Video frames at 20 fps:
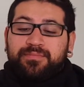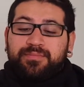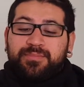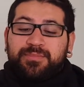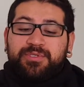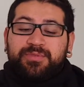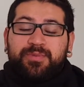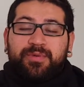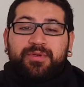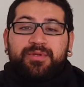
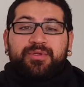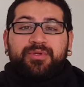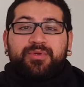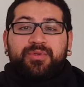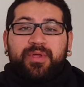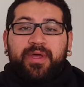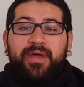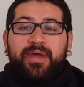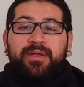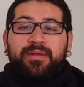Just want to do
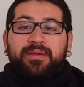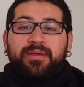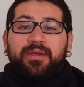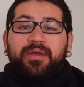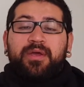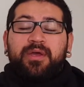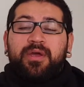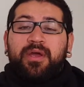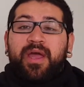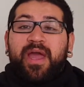that.
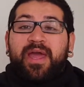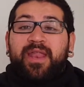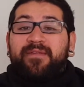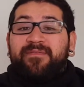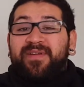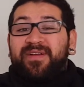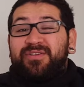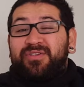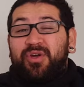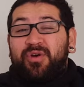And
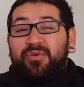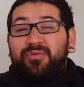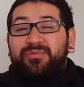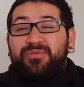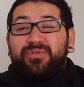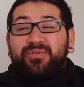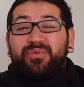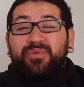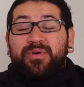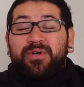if I don't
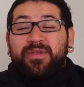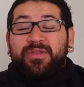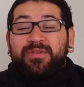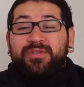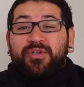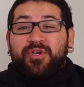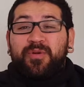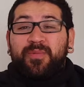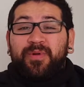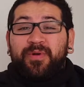do the
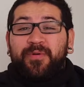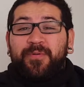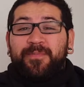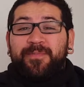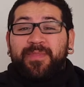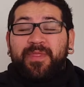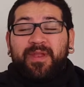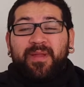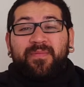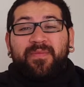
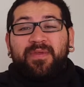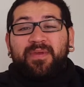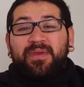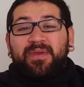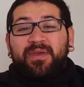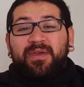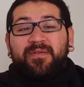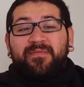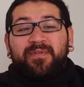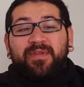turbo, then I'm
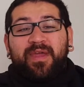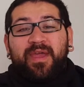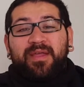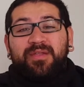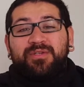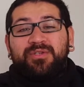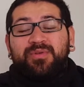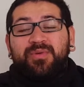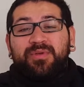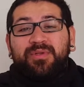thinking of an
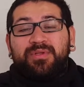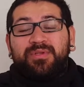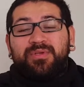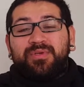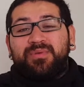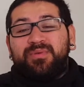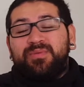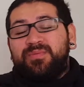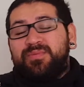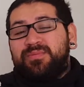
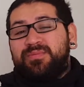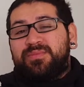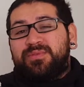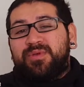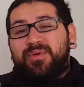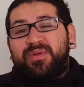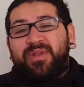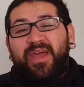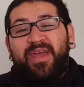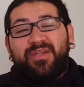H22,
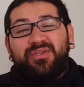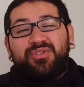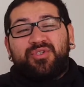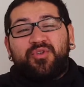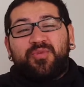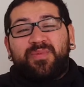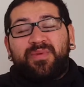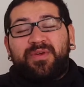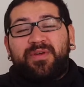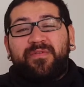so an
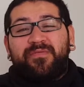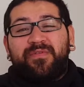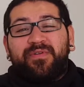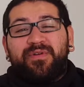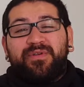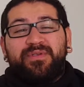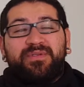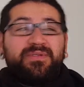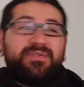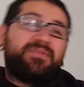H2V
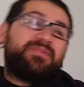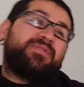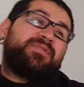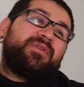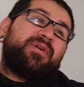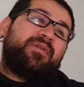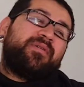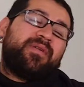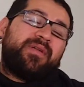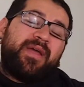conversion. Since I
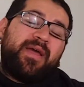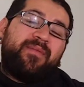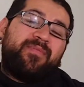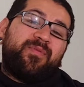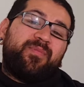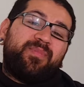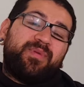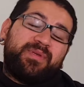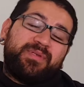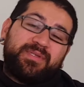already have
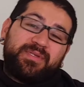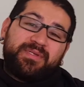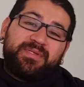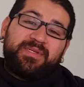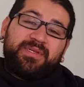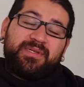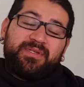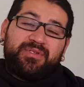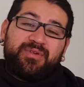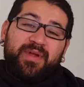the
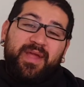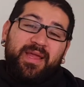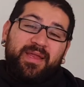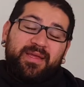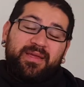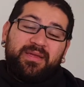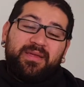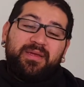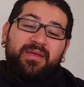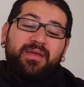B16
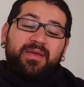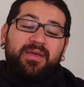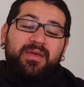tranny,